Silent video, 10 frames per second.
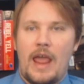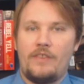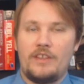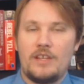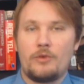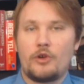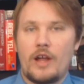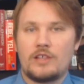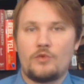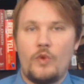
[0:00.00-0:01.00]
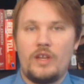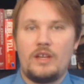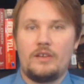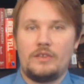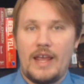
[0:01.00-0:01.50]
And the Democrats win
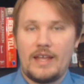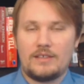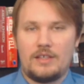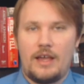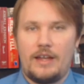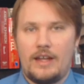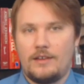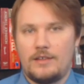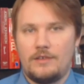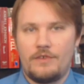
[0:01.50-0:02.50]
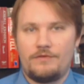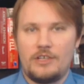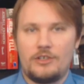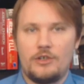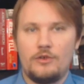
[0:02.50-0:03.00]
in a landslide in
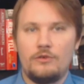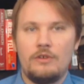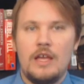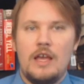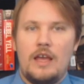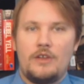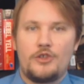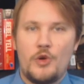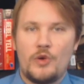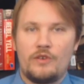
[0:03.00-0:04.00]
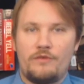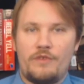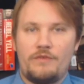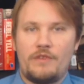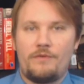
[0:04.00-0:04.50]
1852,
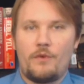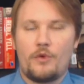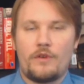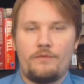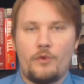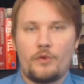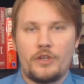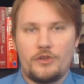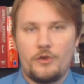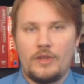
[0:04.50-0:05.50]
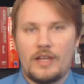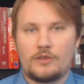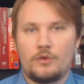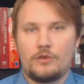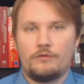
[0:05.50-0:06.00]
254 to 42
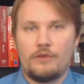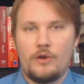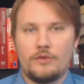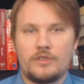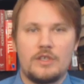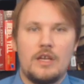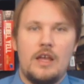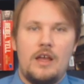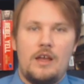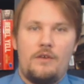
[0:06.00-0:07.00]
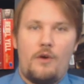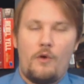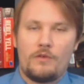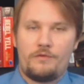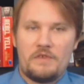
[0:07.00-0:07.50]
electoral votes,
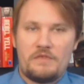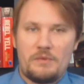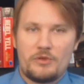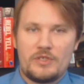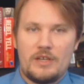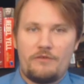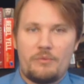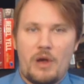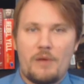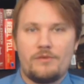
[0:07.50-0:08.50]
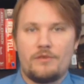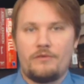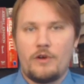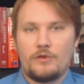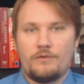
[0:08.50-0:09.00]
over 50% of the popular
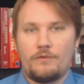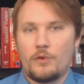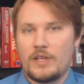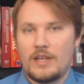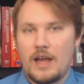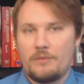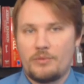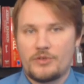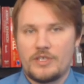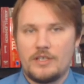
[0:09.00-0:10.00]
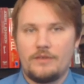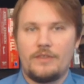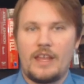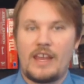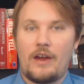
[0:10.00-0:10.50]
vote to 49%.
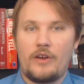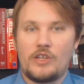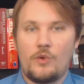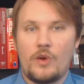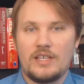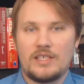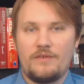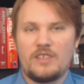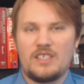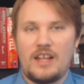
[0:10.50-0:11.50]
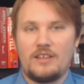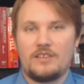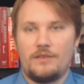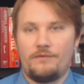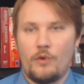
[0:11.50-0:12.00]
They carried 27
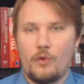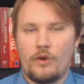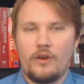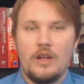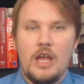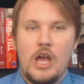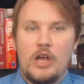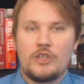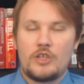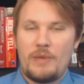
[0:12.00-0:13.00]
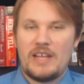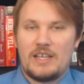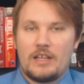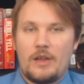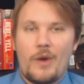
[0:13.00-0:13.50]
states to 4. So
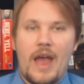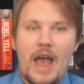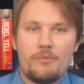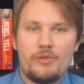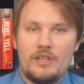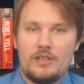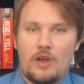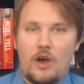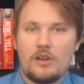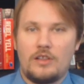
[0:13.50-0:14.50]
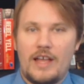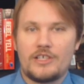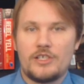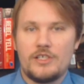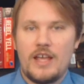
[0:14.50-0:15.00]
basically what happened is, on
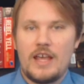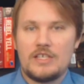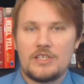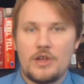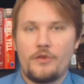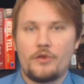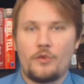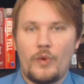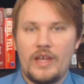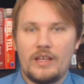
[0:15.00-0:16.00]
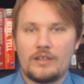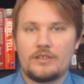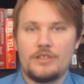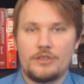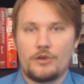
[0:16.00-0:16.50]
election day, Southern
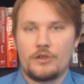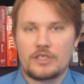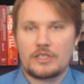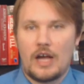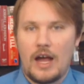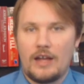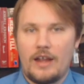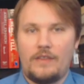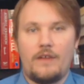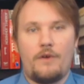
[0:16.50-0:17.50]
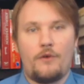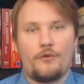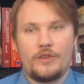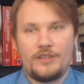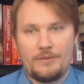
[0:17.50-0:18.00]
Whigs desert Scott and they vote
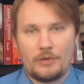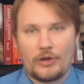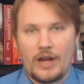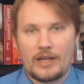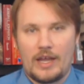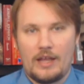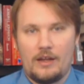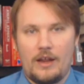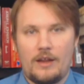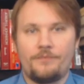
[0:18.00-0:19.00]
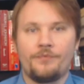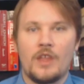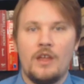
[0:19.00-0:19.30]
for the Democrat candidate.